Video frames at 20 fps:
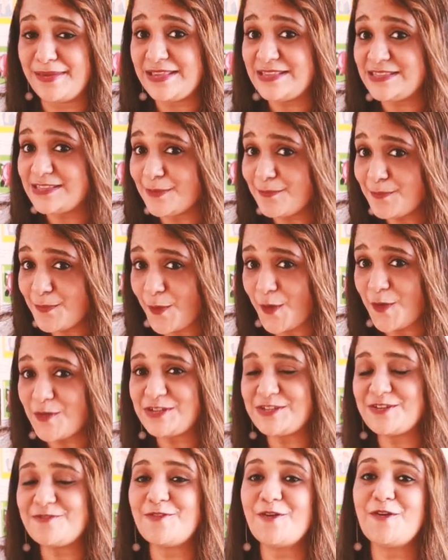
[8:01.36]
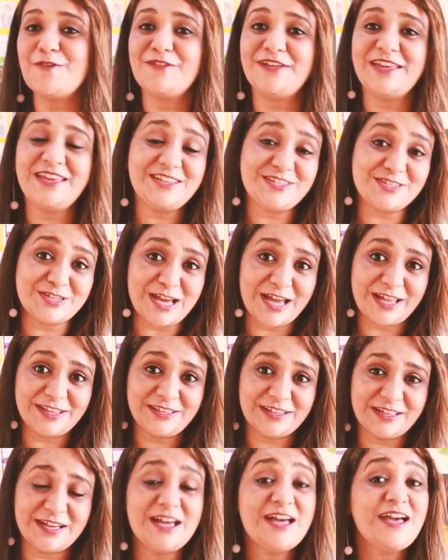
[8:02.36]
being supportive of each
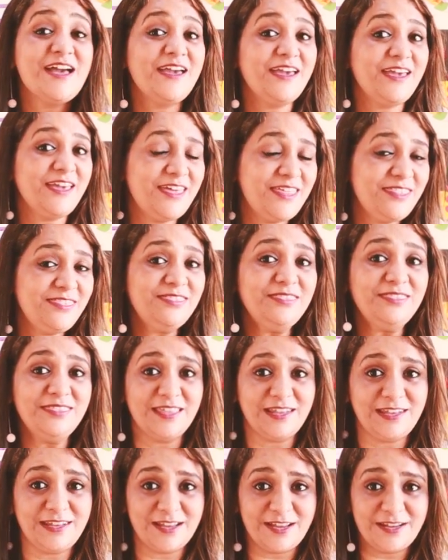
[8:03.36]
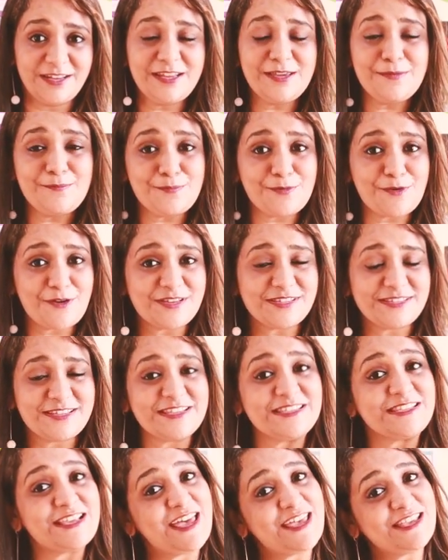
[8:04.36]
other in the learning
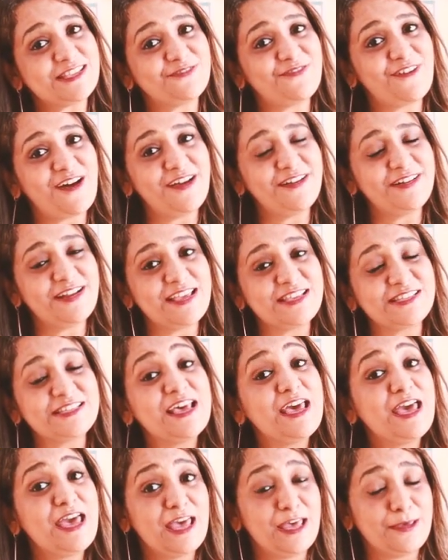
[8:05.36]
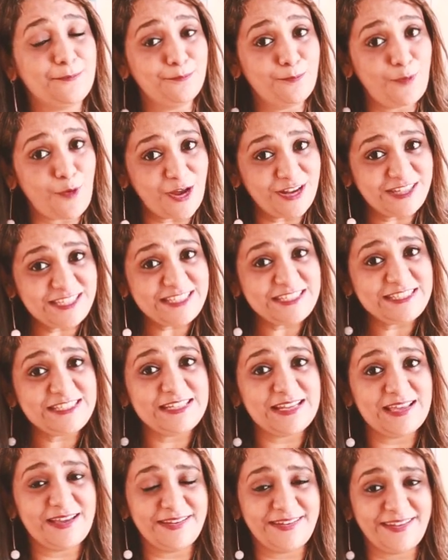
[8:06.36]
process as far as embodied
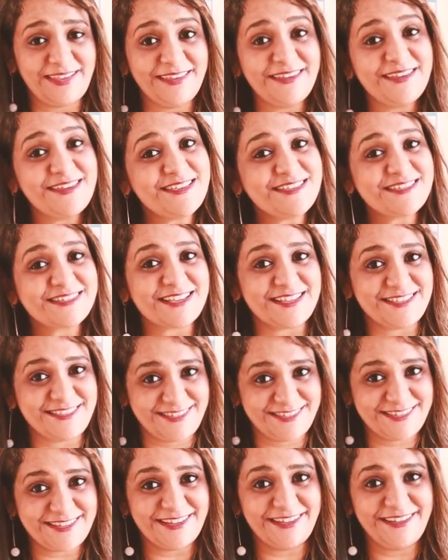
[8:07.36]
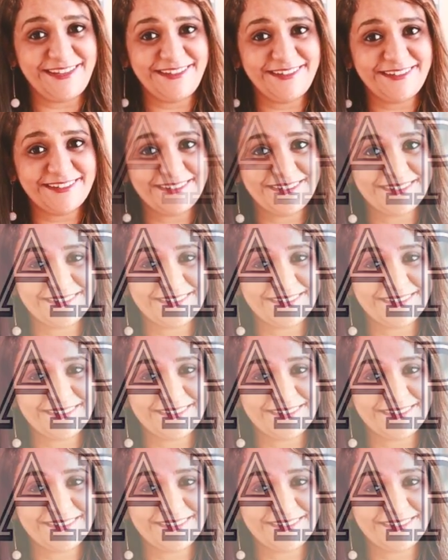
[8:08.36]
learning is concerned.